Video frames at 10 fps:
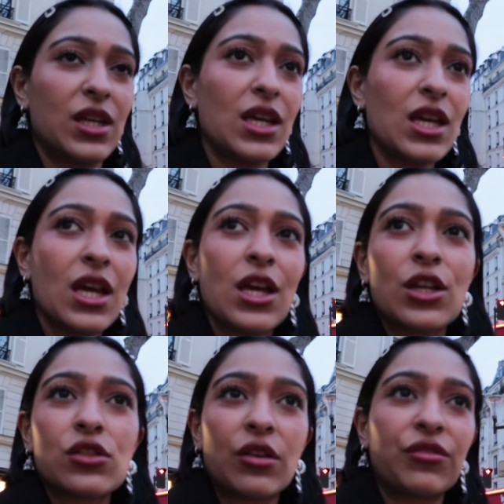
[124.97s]

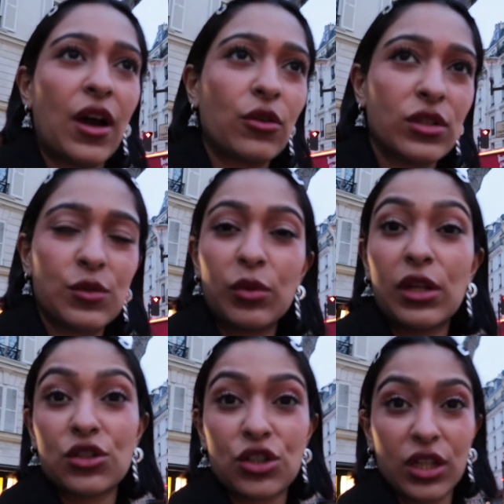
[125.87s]
tea. So I found this
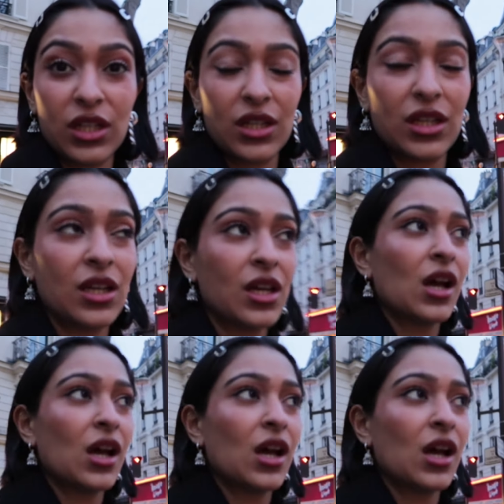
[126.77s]
boulangerie.